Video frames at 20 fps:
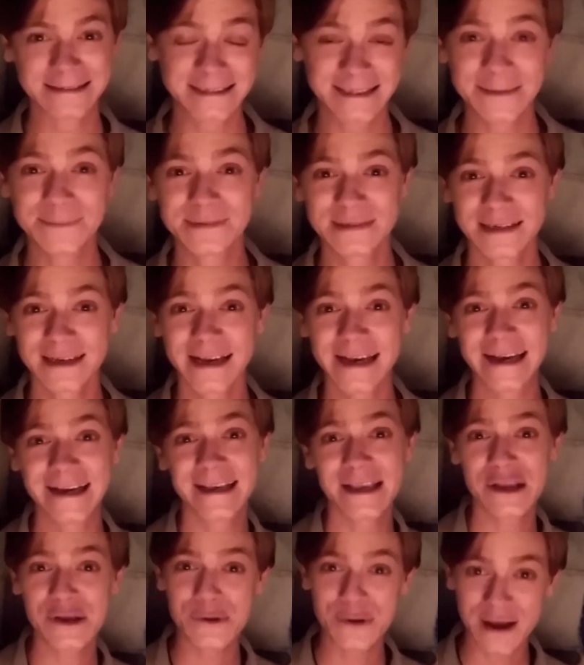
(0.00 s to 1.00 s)
it seems
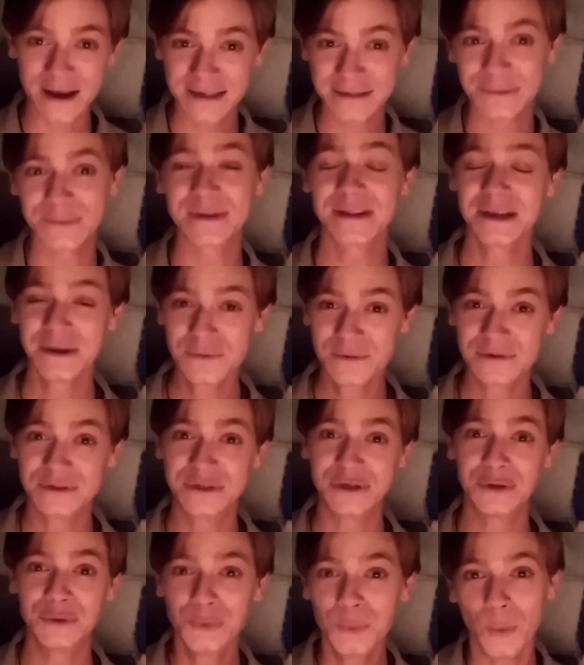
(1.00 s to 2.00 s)
like you guys really
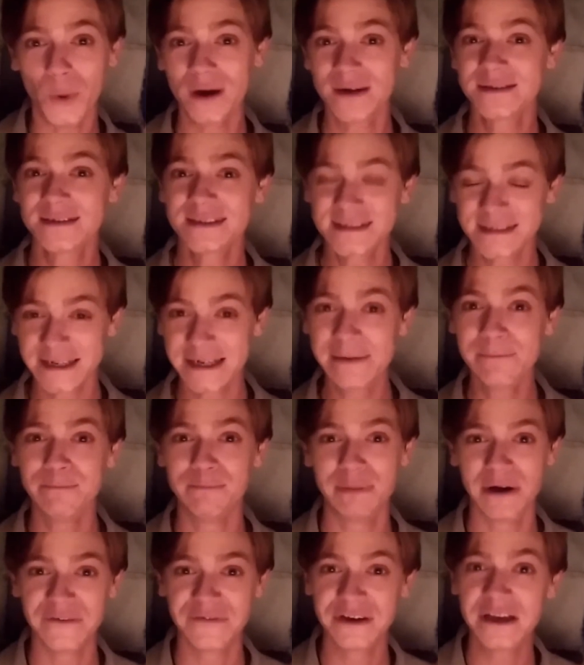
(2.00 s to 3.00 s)
do want to see
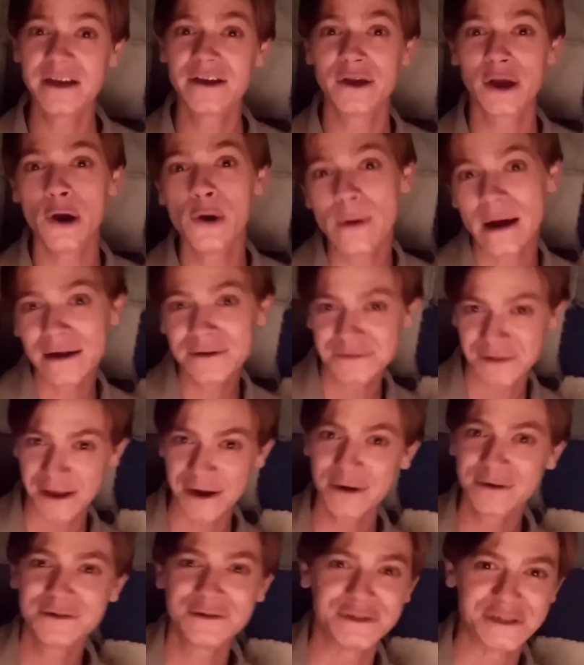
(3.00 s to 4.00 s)
Buffy go out
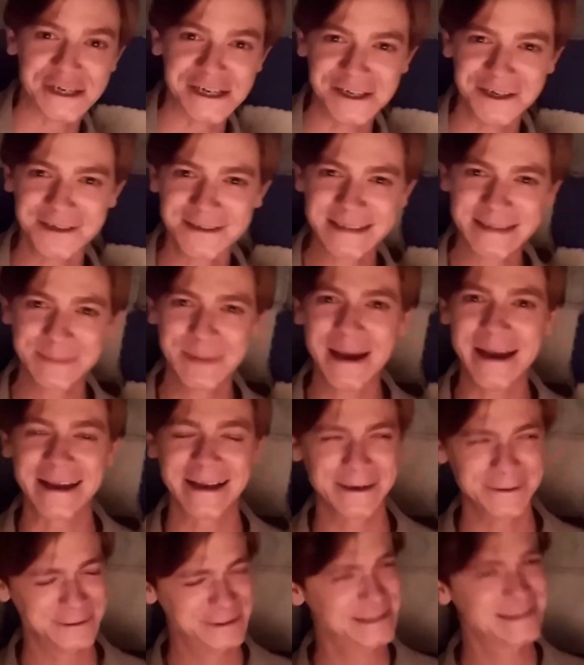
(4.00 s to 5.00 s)
there and cheat on Spike.
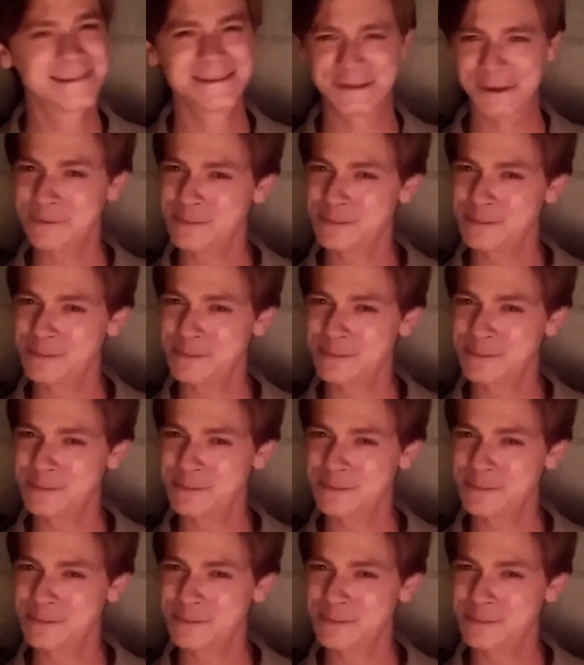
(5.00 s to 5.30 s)
And I was just